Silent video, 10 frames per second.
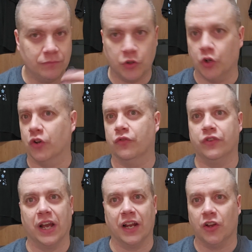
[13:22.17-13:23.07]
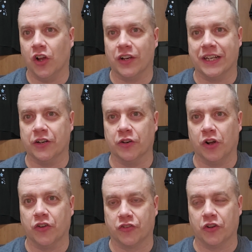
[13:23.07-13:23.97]
Good dialogue here
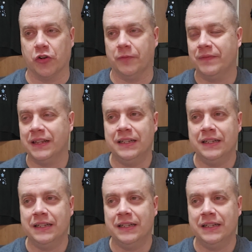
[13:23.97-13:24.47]
also.